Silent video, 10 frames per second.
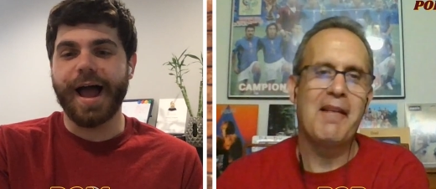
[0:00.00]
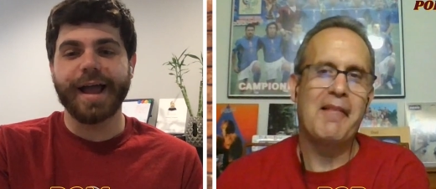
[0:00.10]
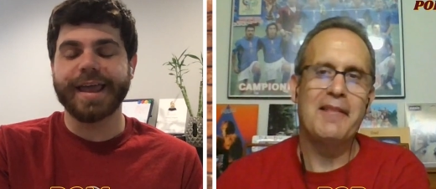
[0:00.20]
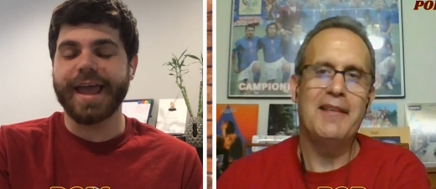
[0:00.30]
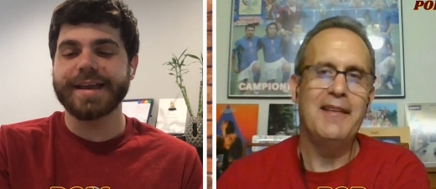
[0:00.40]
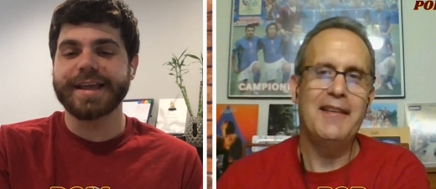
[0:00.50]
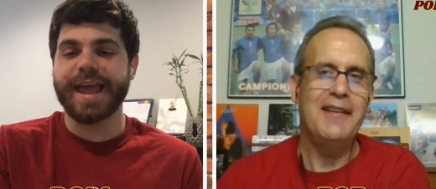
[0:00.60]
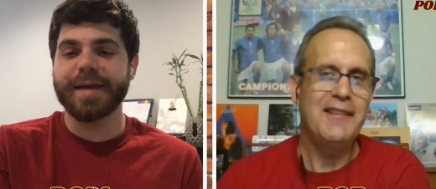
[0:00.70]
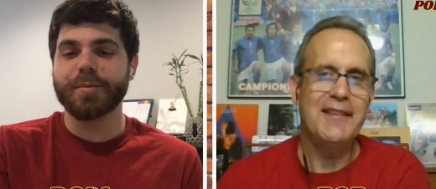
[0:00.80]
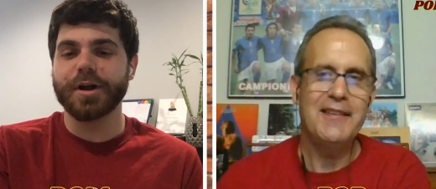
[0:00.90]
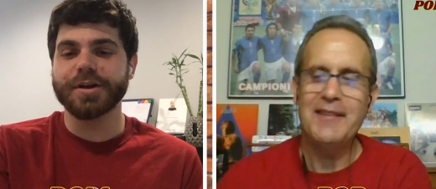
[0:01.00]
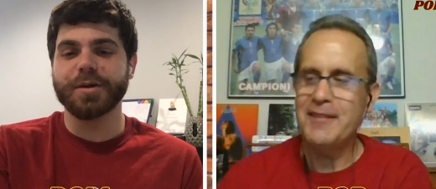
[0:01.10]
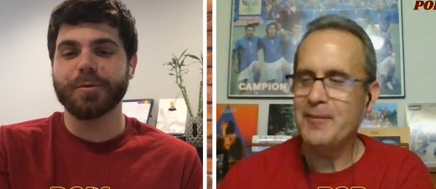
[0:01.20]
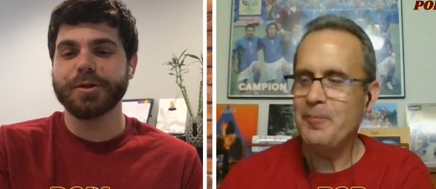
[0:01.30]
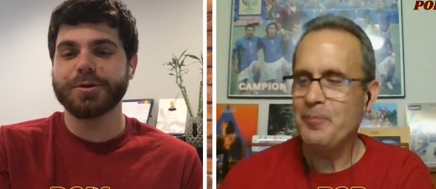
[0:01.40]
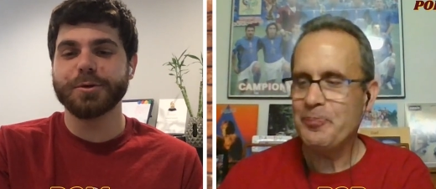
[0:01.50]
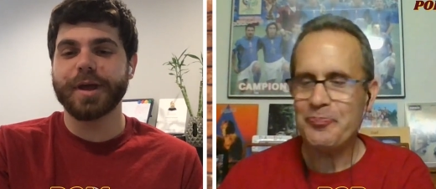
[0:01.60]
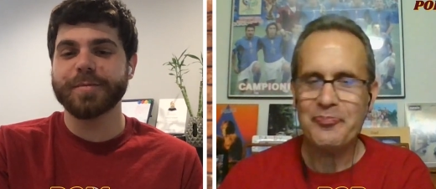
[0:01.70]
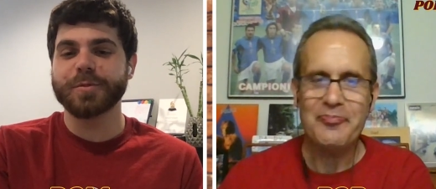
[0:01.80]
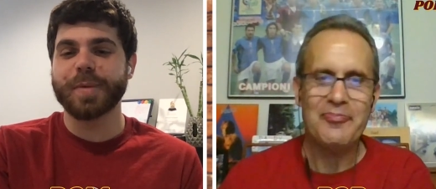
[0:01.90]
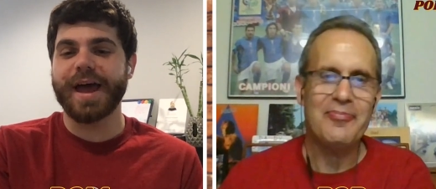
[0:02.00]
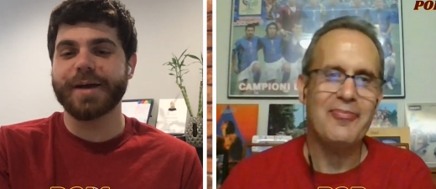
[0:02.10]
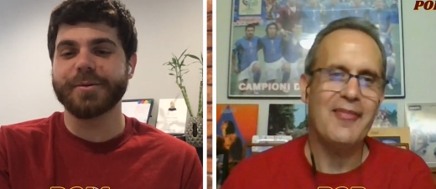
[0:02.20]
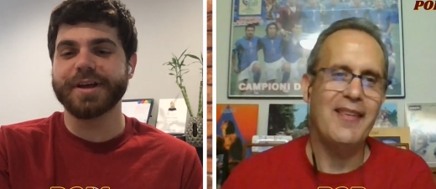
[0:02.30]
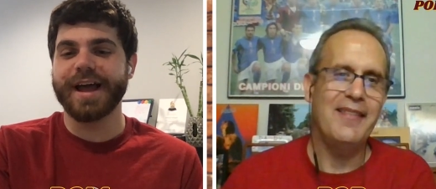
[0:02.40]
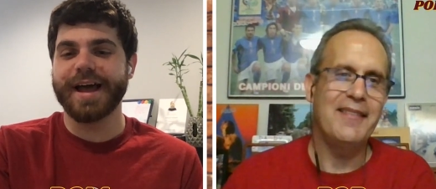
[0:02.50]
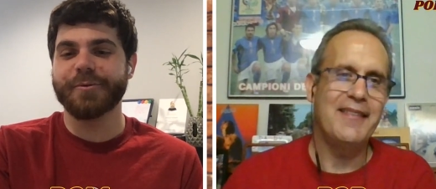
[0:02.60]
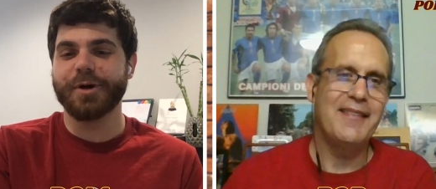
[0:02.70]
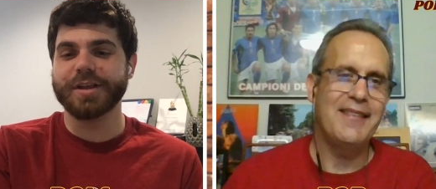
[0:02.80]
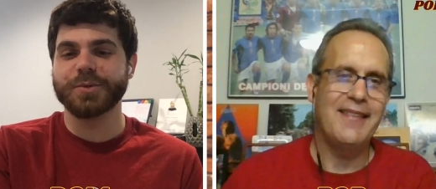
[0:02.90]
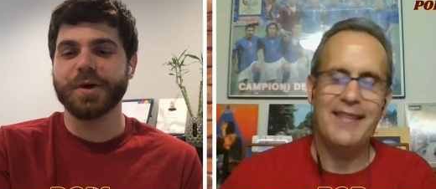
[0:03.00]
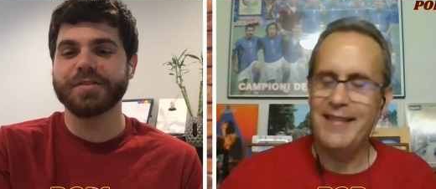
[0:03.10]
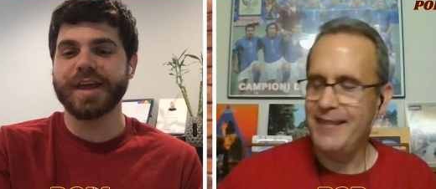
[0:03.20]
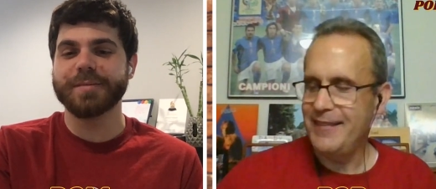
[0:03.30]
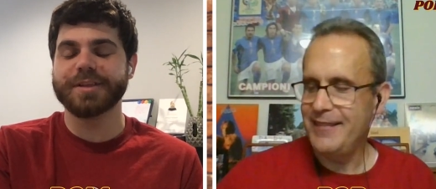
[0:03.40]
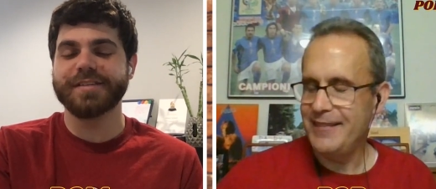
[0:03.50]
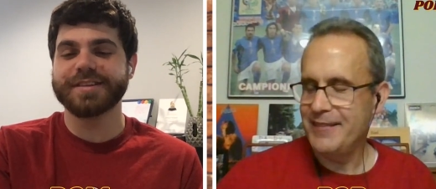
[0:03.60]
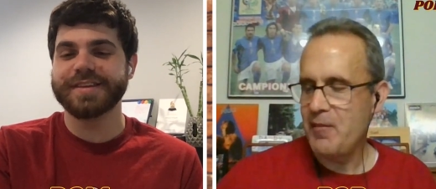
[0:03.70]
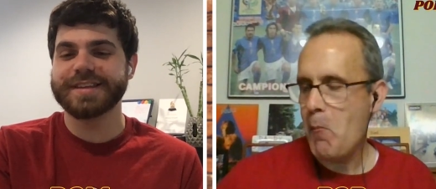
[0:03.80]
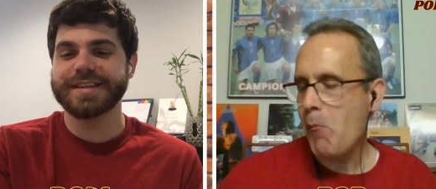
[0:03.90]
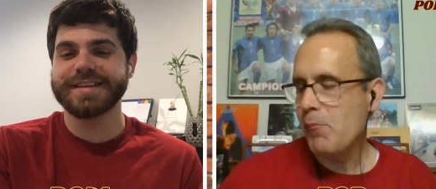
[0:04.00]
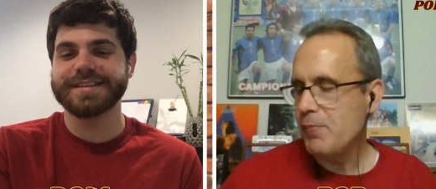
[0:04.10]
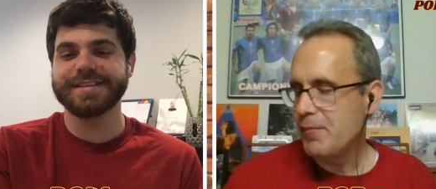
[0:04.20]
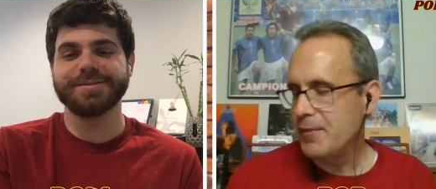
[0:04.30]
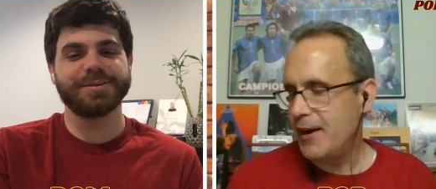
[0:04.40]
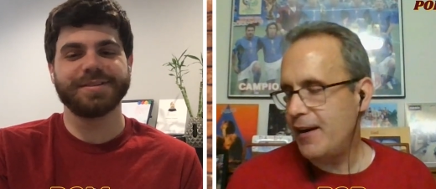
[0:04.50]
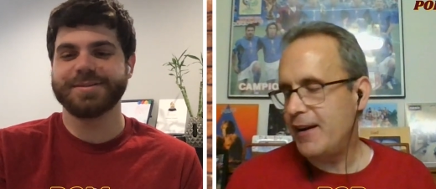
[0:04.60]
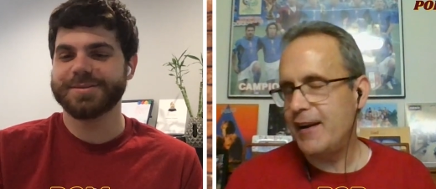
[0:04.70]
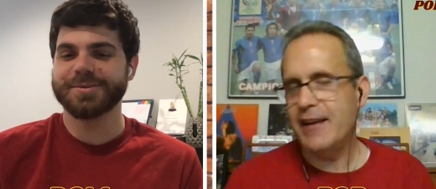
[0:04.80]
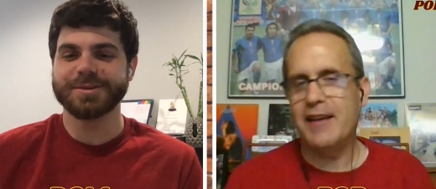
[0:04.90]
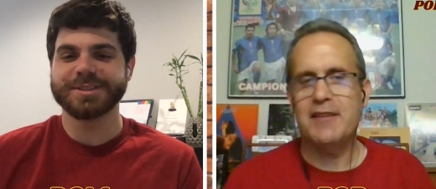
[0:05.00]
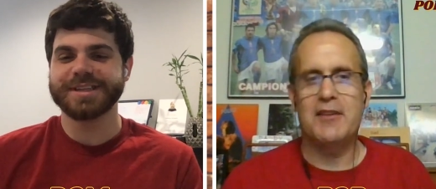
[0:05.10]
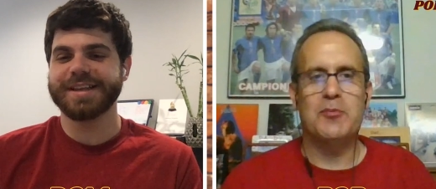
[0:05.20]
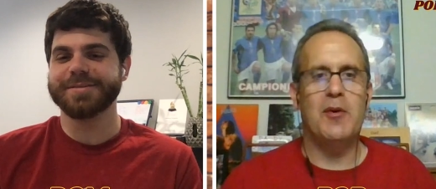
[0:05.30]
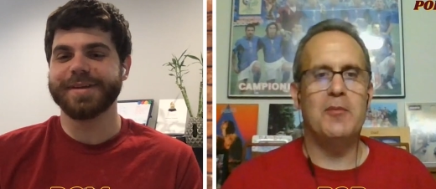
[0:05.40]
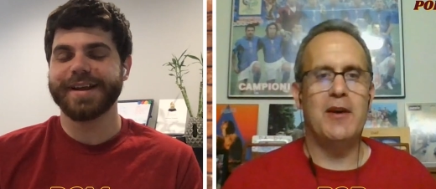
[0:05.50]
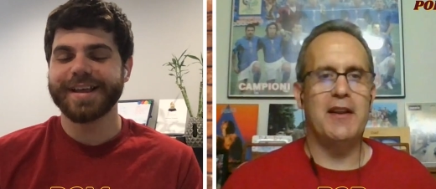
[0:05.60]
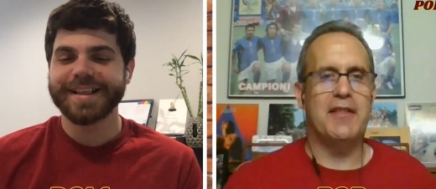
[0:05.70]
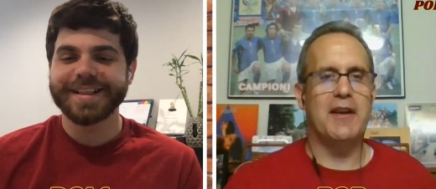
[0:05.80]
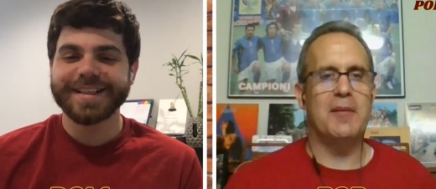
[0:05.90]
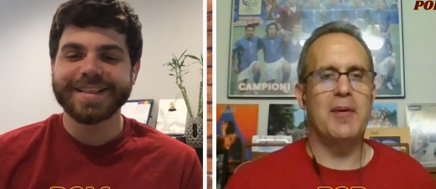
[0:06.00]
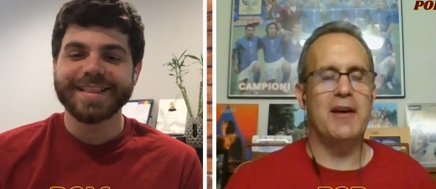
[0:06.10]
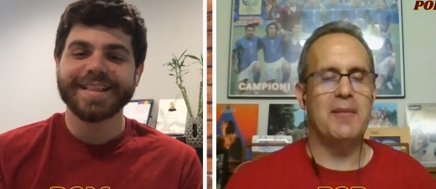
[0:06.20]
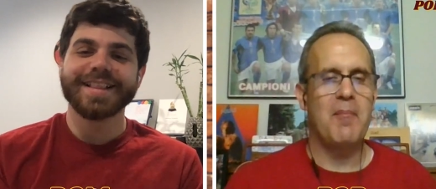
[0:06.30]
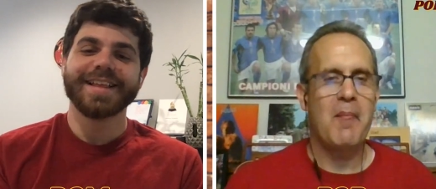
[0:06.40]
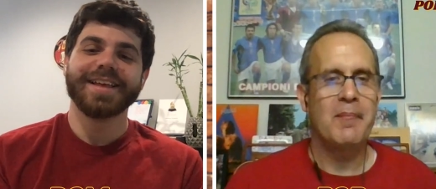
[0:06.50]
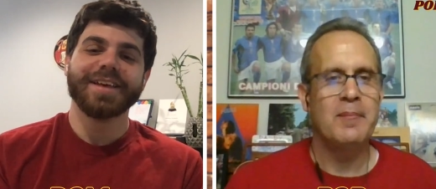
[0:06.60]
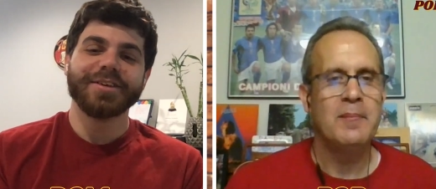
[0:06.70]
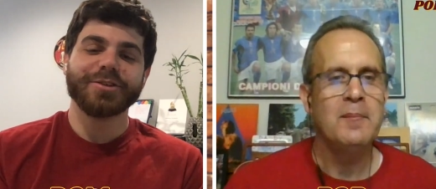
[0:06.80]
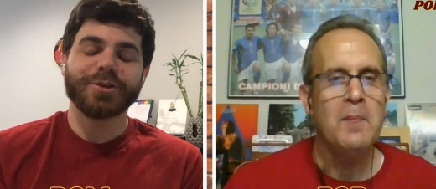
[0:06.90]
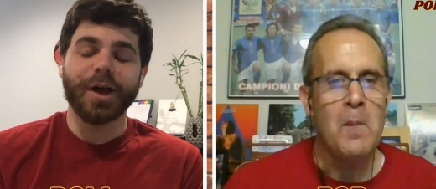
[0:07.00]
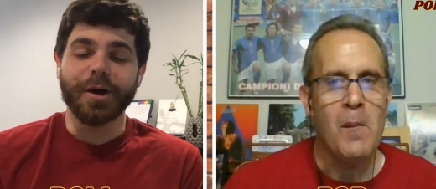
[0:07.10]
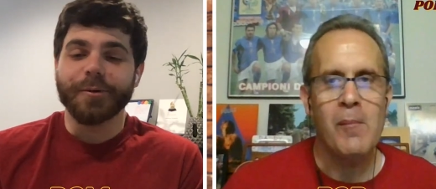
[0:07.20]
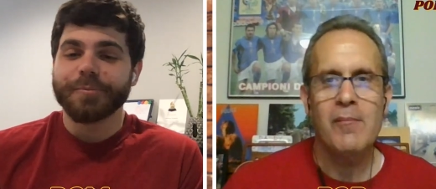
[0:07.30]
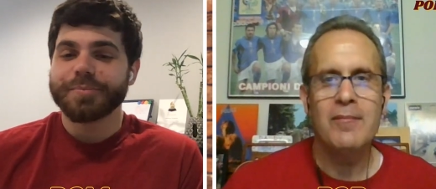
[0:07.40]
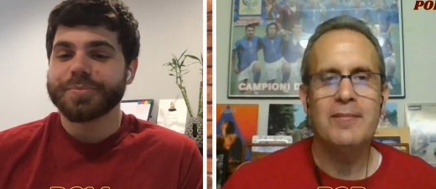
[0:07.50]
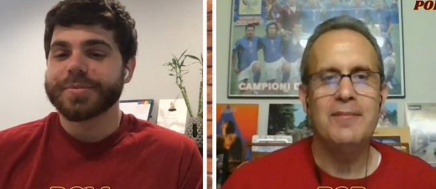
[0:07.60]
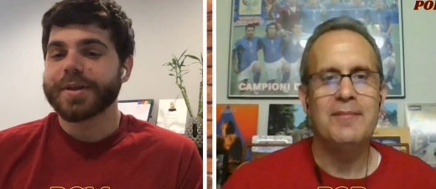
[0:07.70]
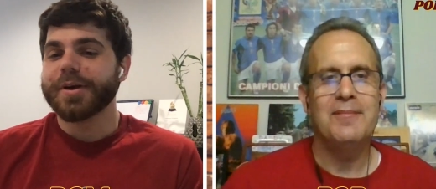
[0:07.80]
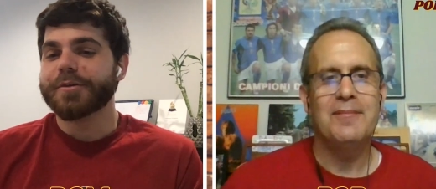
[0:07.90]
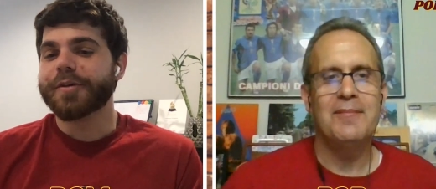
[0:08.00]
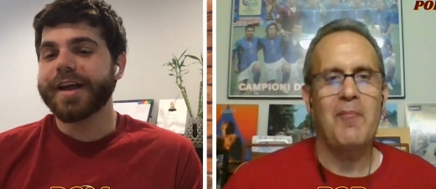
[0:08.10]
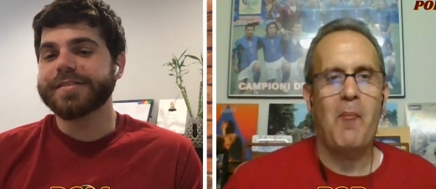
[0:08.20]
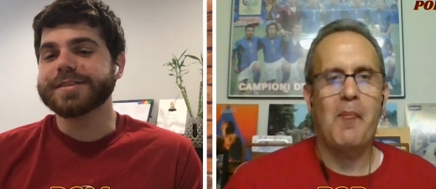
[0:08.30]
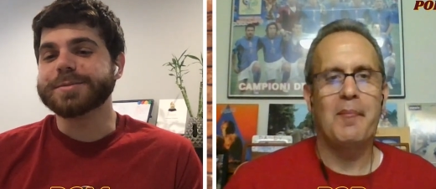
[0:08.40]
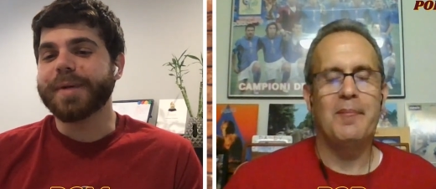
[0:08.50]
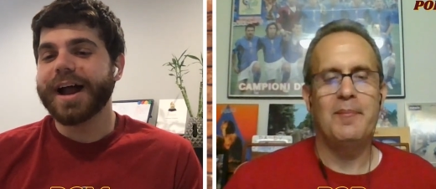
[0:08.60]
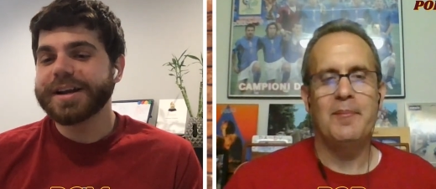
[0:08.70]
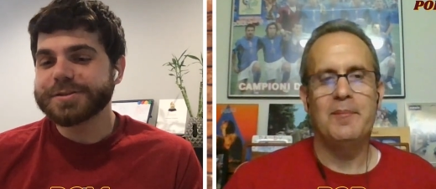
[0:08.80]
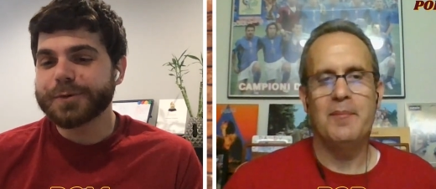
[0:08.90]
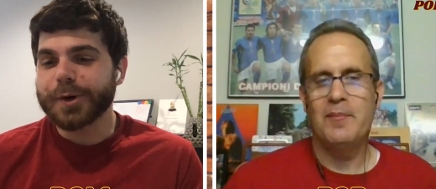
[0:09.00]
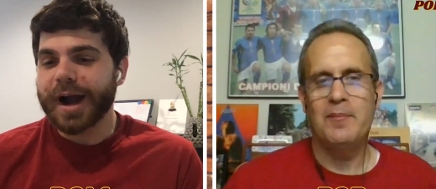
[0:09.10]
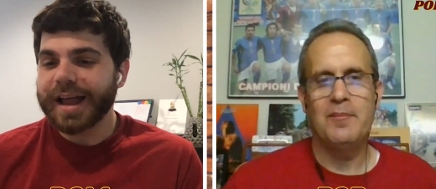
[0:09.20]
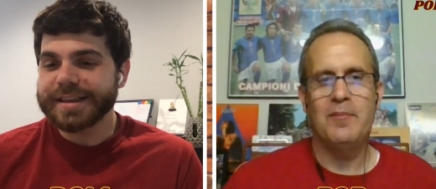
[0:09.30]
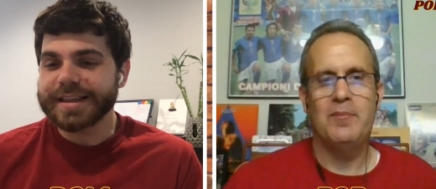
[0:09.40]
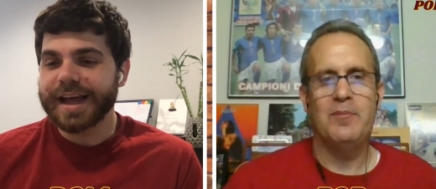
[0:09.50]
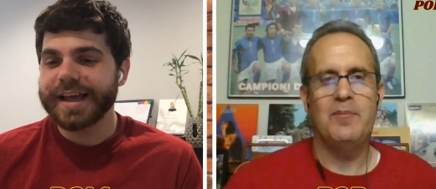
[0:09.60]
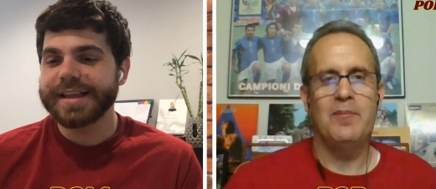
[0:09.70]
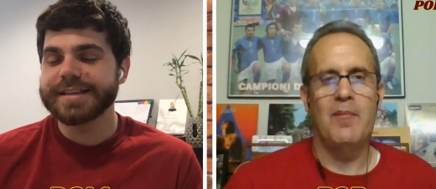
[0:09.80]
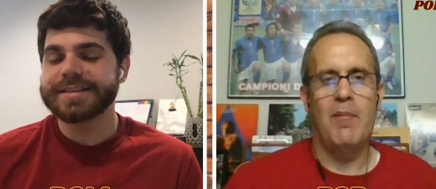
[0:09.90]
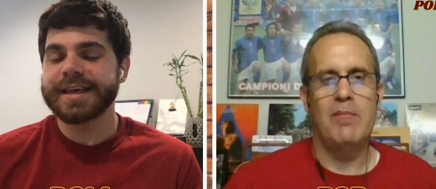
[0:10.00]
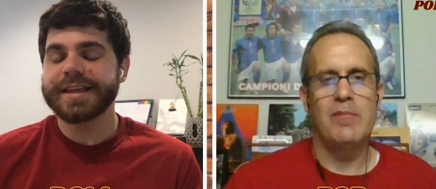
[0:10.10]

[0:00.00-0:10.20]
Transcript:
Speaker 1: gained a game on you. I'm only two games back. We got, what, twelve games left in the season? We're, All
Speaker 2: right, I guess that's one way to think about it.
Speaker 1: So, Ravens, minus four at the Titans in